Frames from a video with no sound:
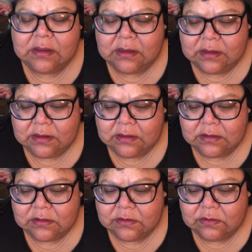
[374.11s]
And
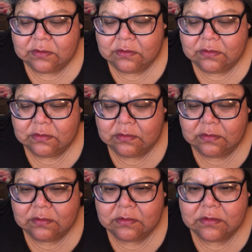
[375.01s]
so
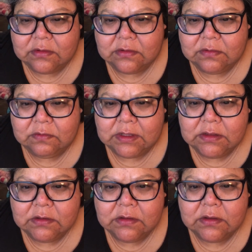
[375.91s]

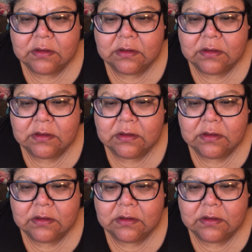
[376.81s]
when